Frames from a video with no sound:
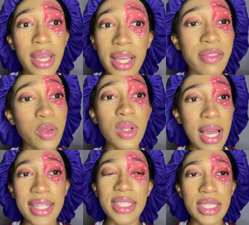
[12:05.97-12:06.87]
you like
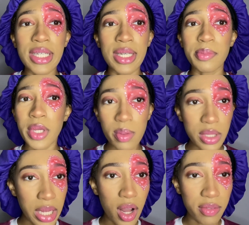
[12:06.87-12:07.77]
seeing people take
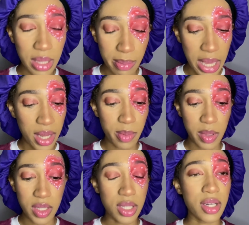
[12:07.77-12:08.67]
off their makeup and
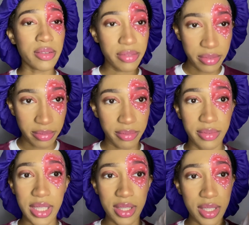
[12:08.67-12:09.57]
stuff, then
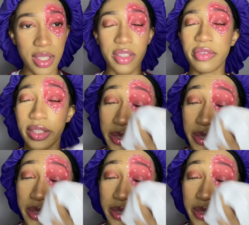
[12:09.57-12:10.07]
this is for you.